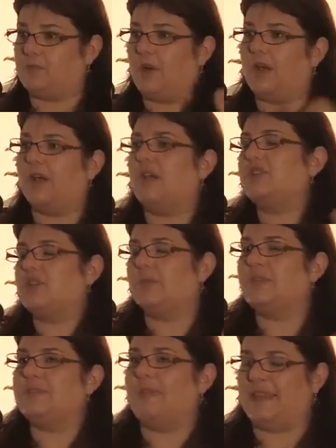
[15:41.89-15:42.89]
What
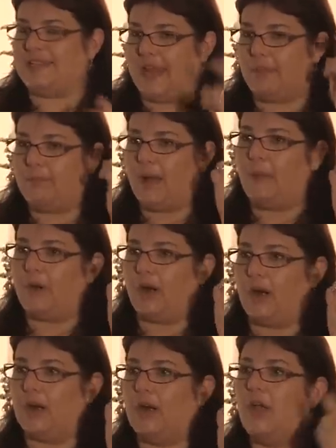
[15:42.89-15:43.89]
Sherman's men take
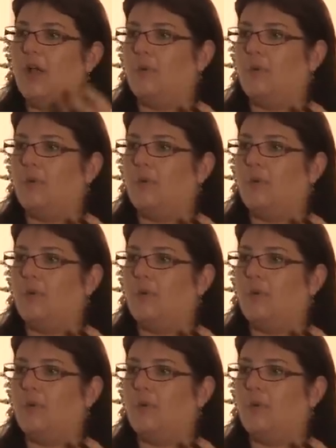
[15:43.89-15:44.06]
bummer,